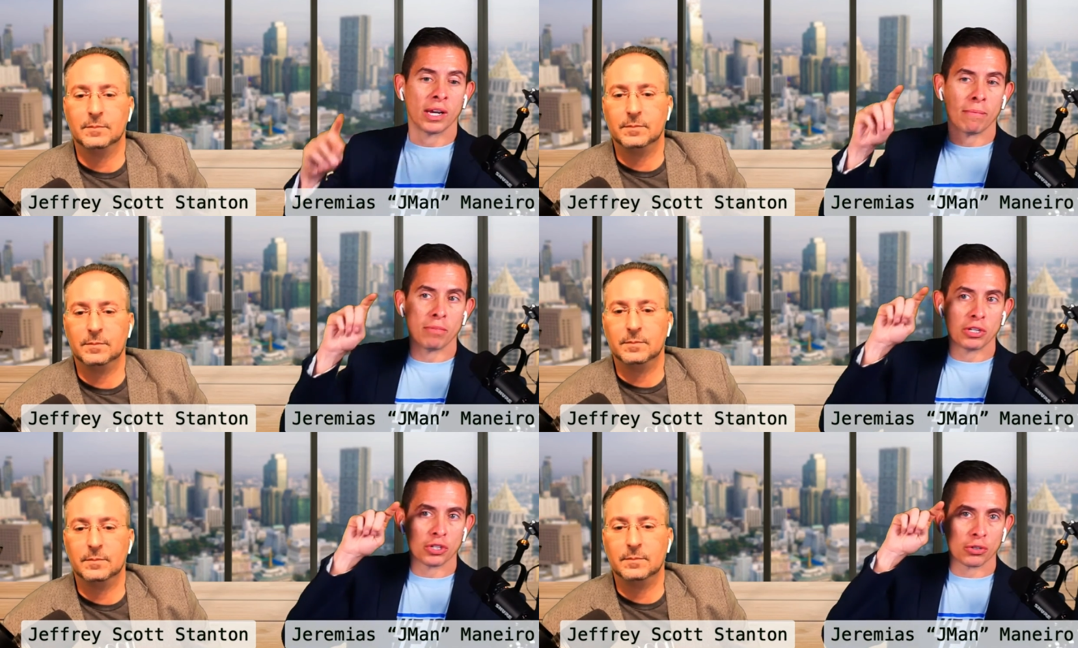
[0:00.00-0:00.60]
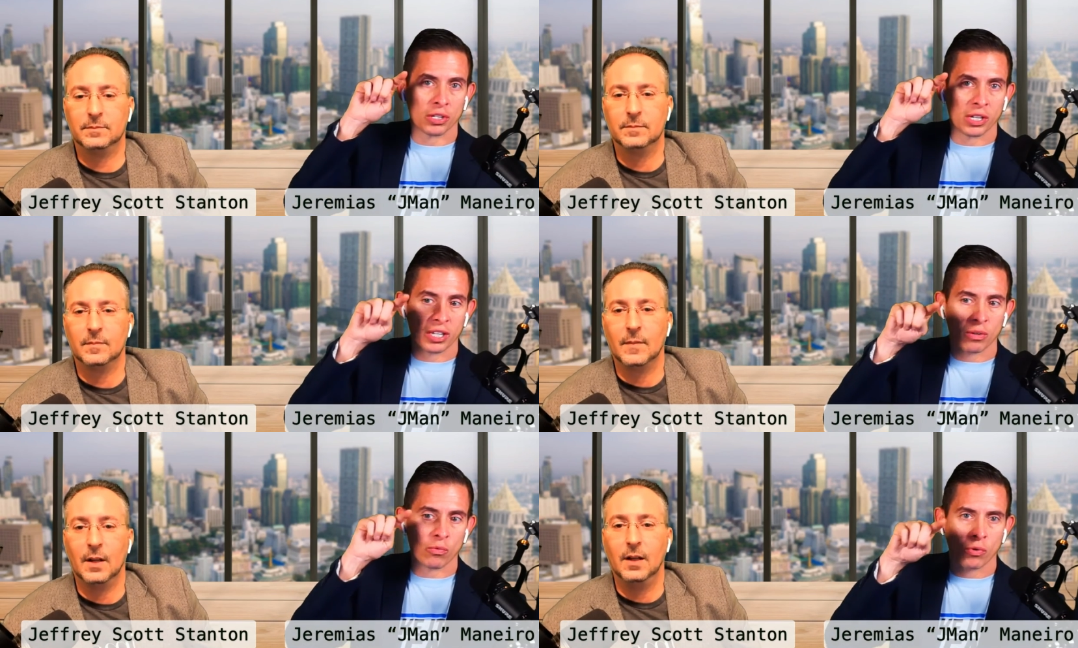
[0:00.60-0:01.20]
Speaker 1: and be sure to
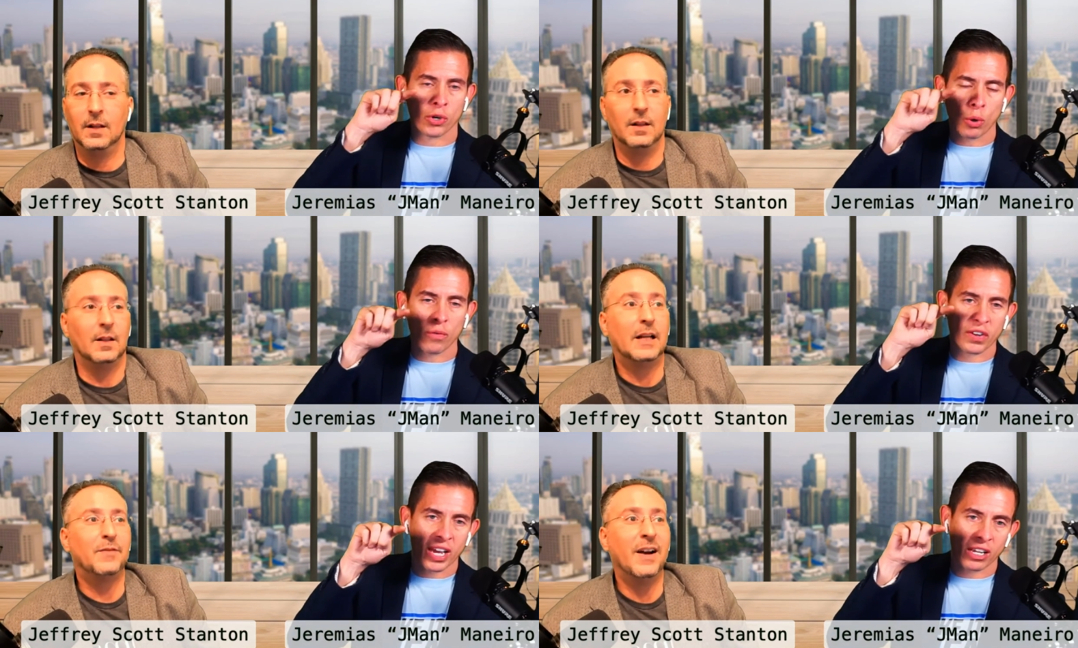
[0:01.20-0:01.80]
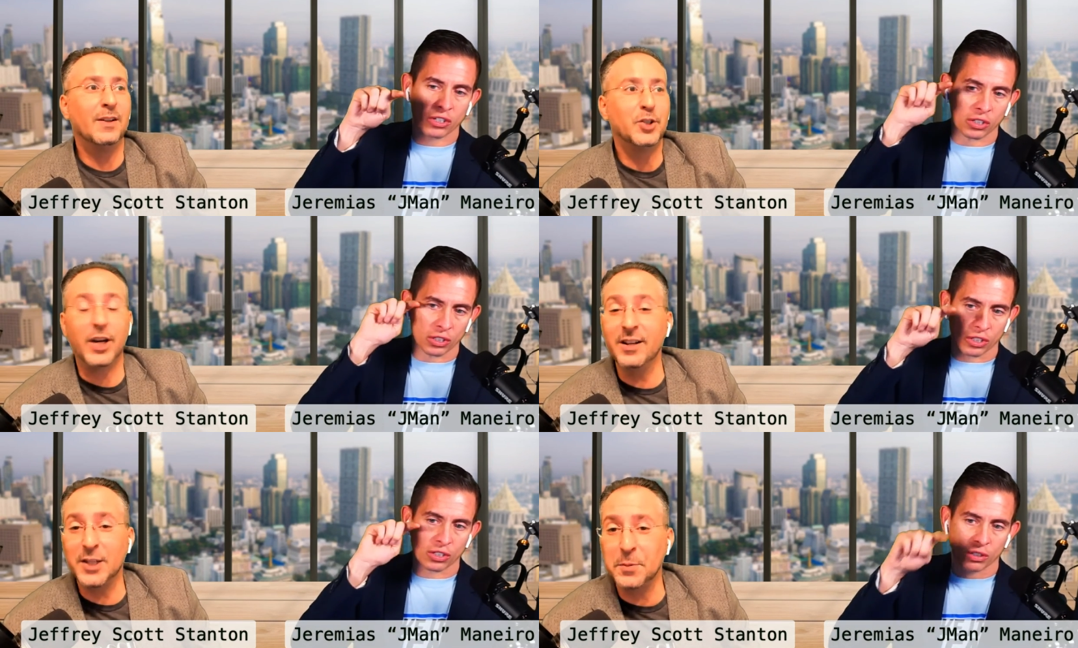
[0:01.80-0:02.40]
hit notifications. Like, follow,
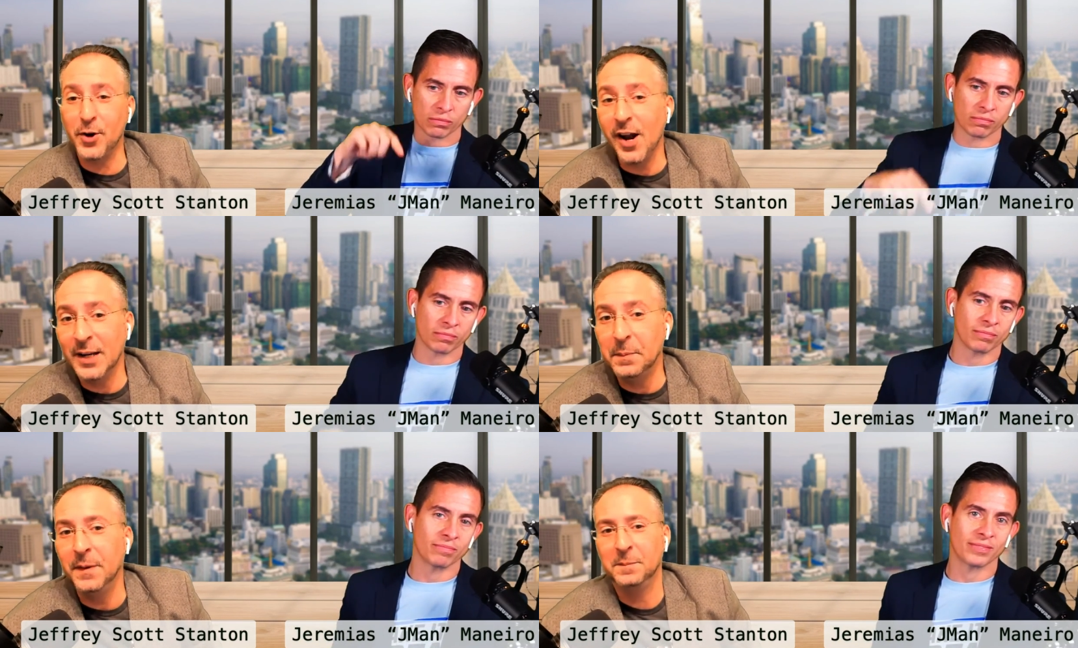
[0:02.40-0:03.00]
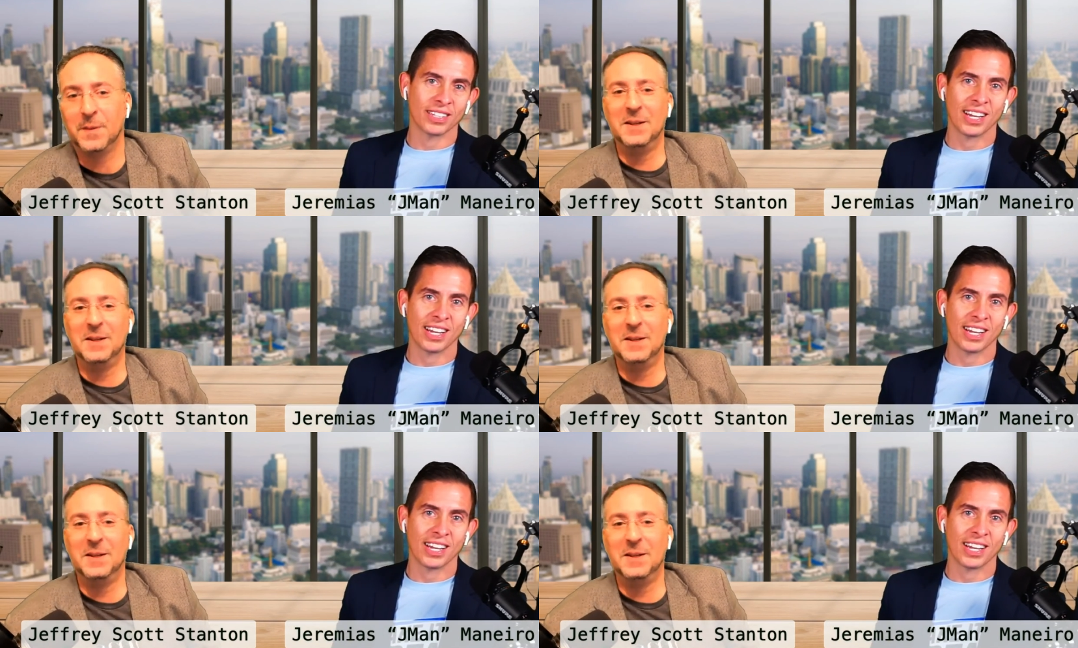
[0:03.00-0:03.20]
share,
Speaker 2: subscribe.